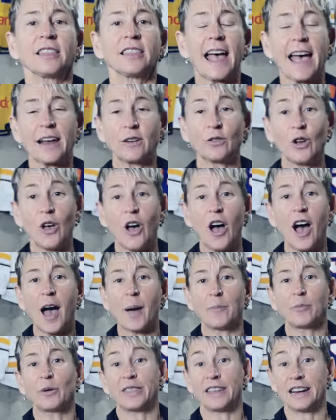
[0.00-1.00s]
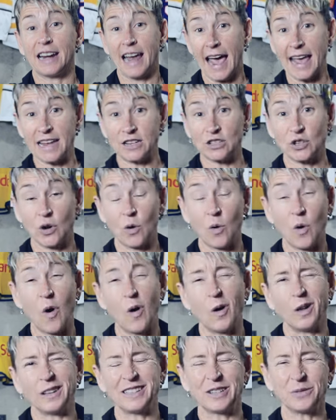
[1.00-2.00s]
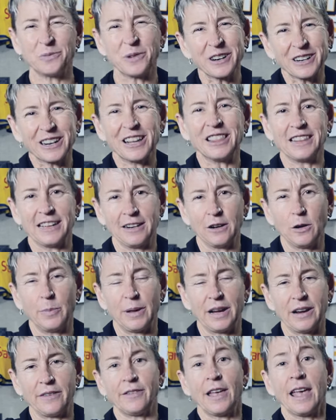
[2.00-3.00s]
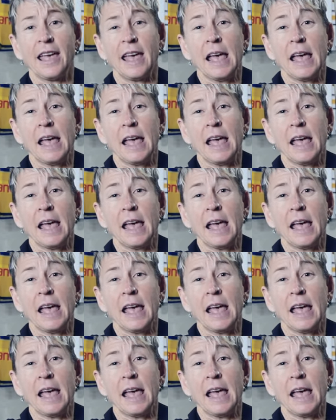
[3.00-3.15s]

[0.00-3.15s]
lateral hop with an iso hold to work a little bit of